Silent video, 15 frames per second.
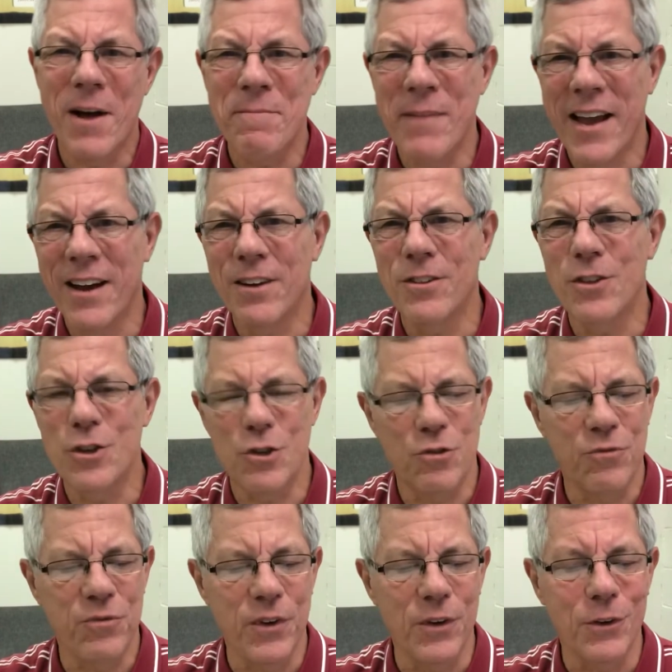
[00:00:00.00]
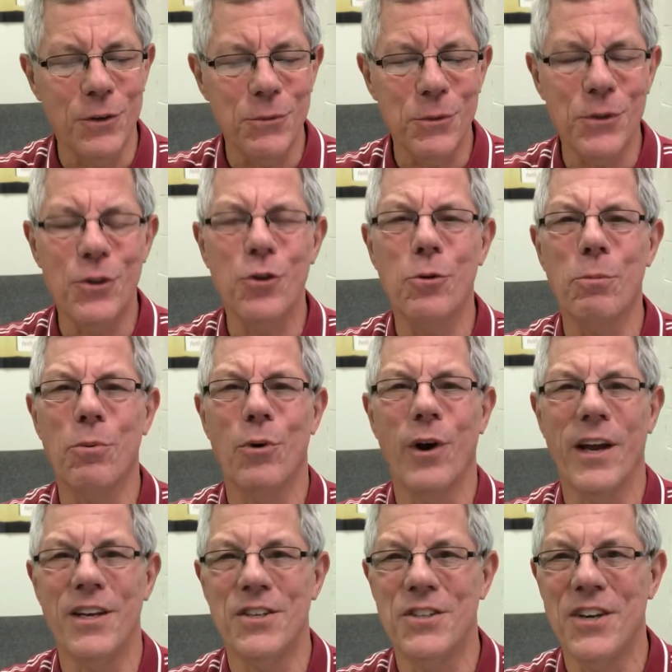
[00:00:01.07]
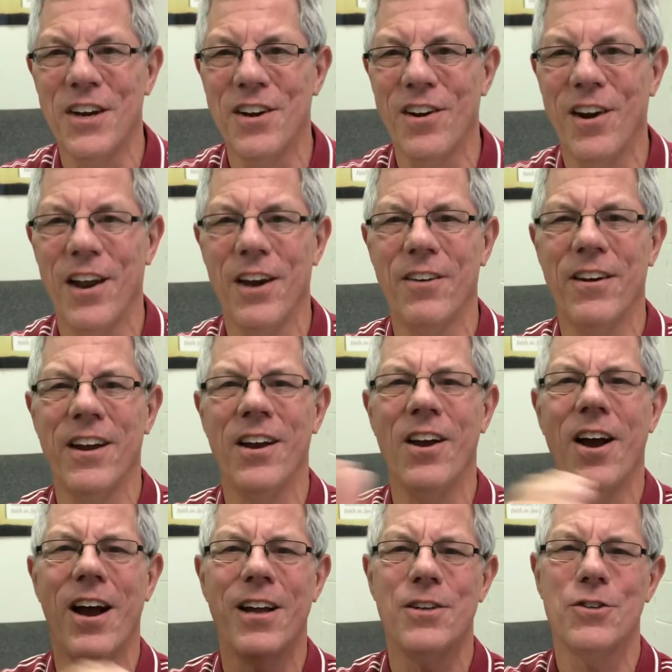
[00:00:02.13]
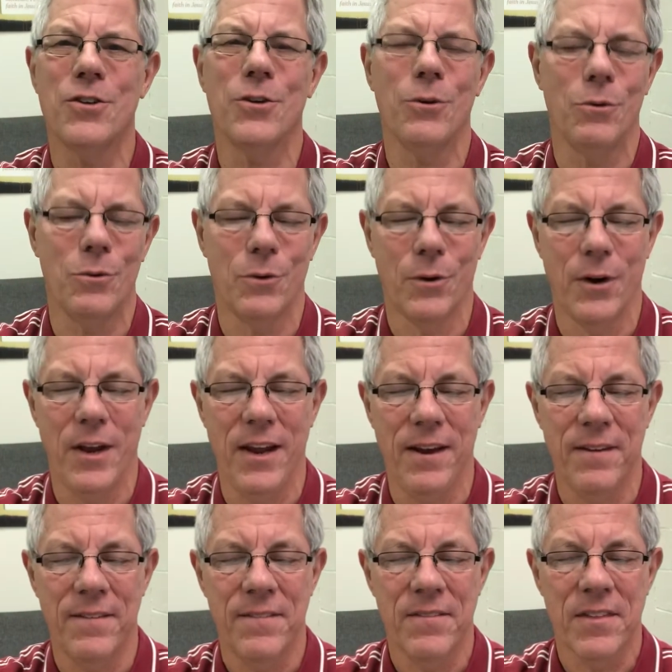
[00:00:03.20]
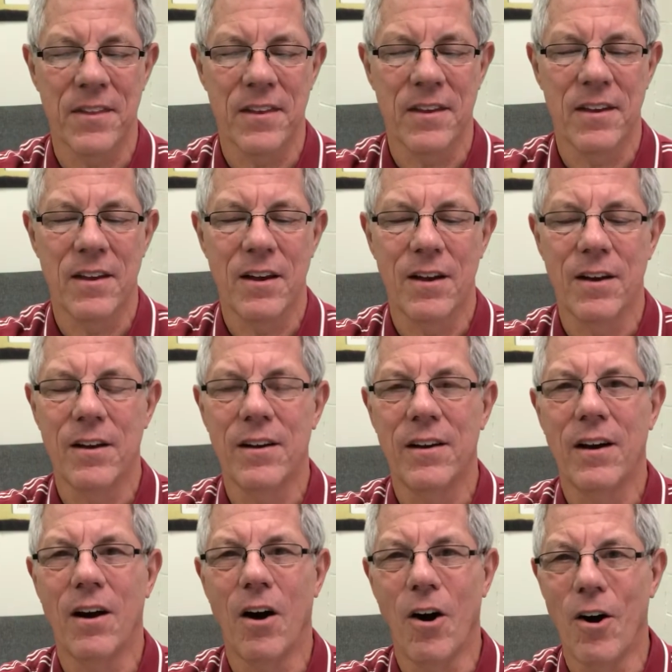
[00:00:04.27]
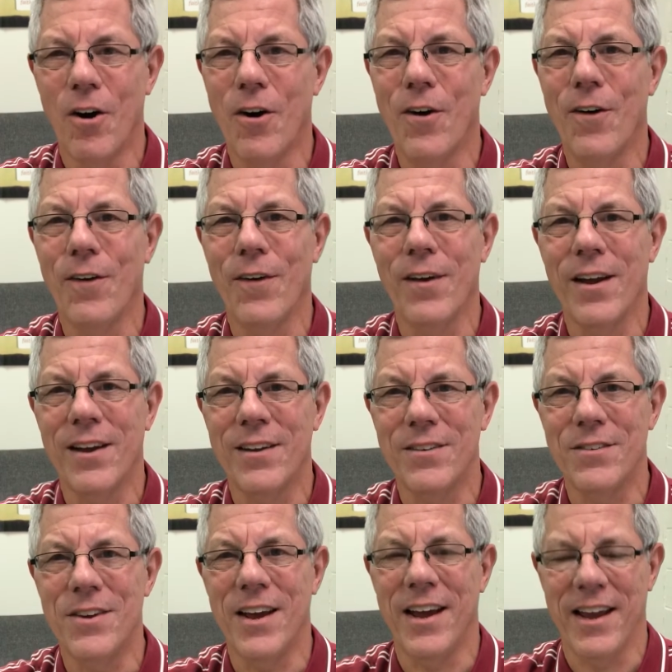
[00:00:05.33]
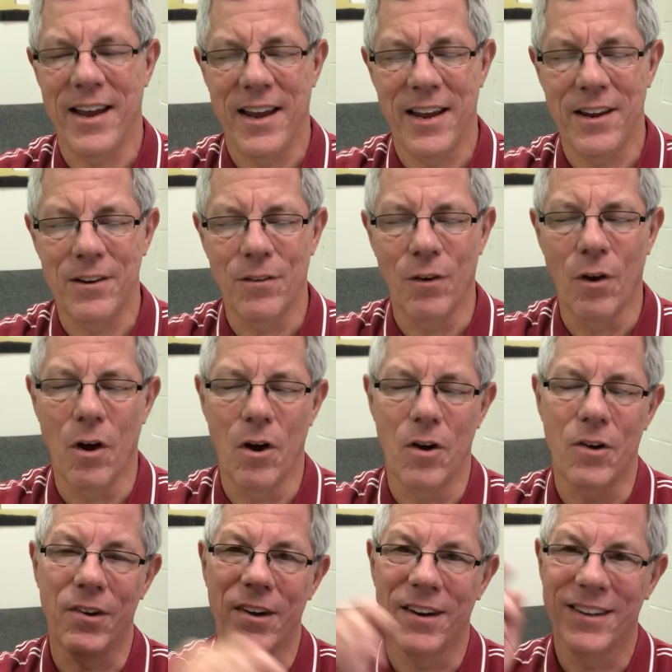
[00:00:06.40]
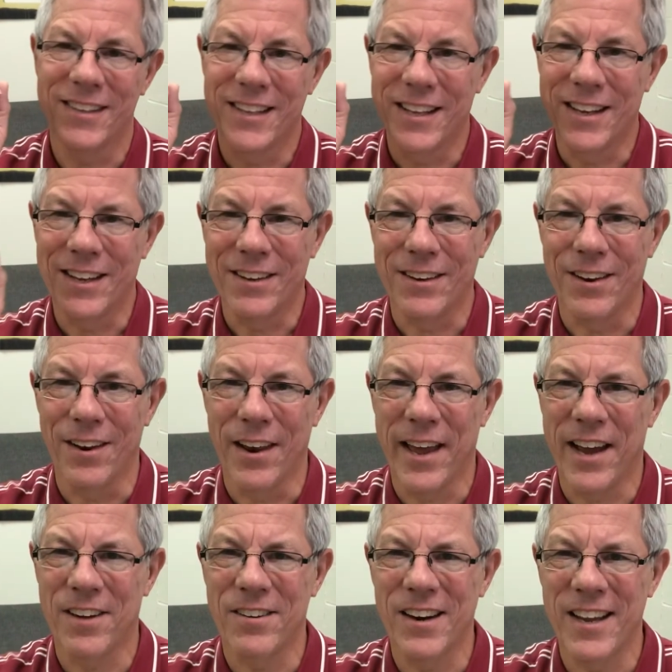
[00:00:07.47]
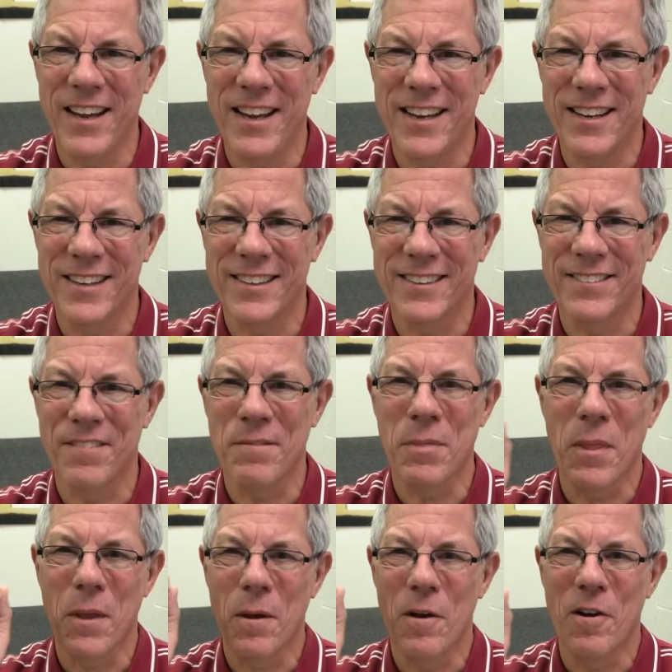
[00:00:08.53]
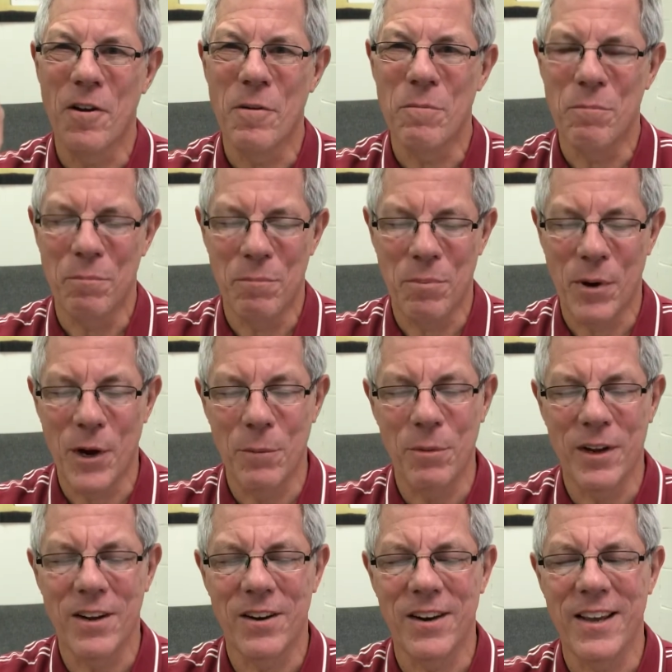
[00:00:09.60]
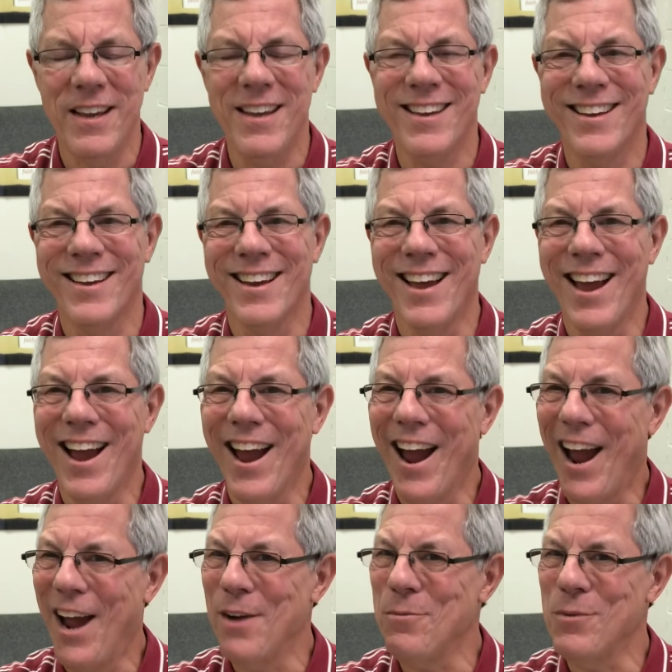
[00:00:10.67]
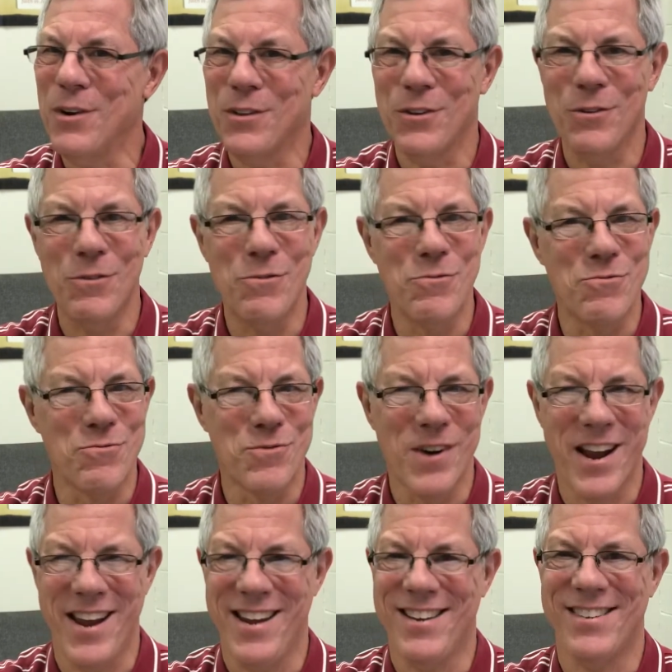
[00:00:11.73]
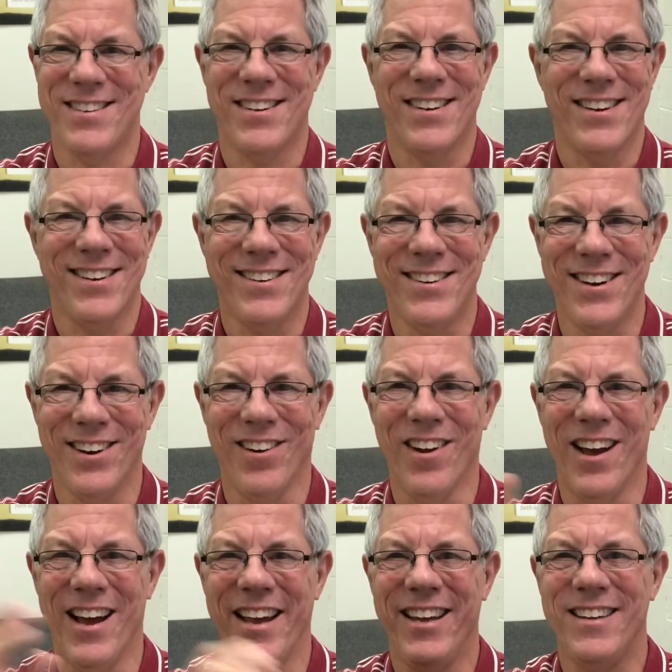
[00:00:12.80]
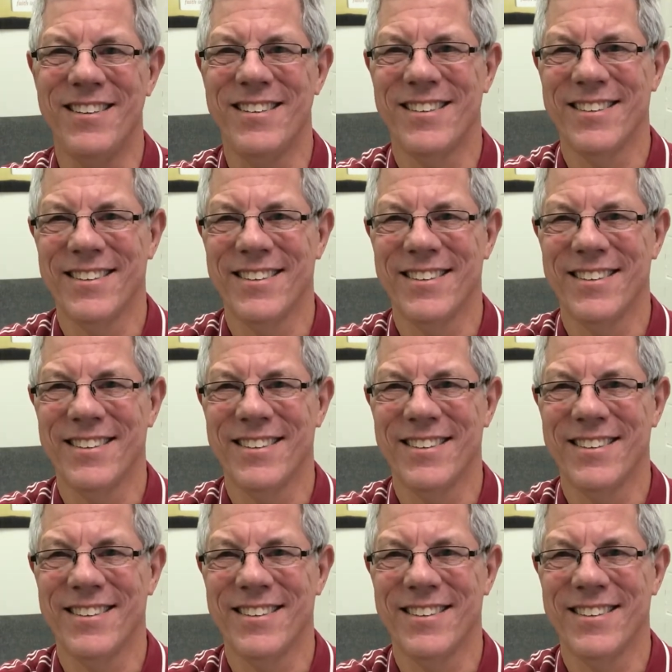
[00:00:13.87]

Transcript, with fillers: mouth is filled with your praise, declaring God's glory all day long, loudly publicly and with great delight.